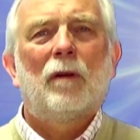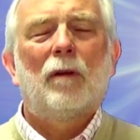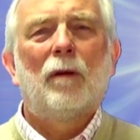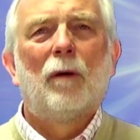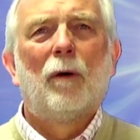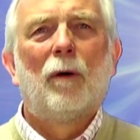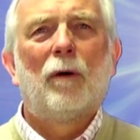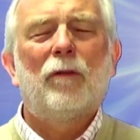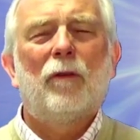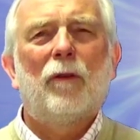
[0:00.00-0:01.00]
the
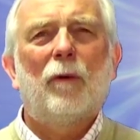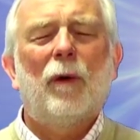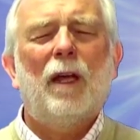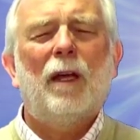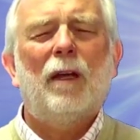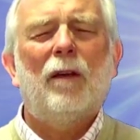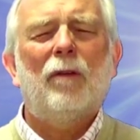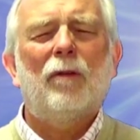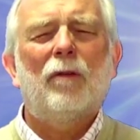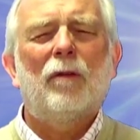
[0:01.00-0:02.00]
lords of the
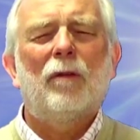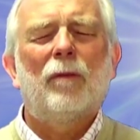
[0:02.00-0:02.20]
rays,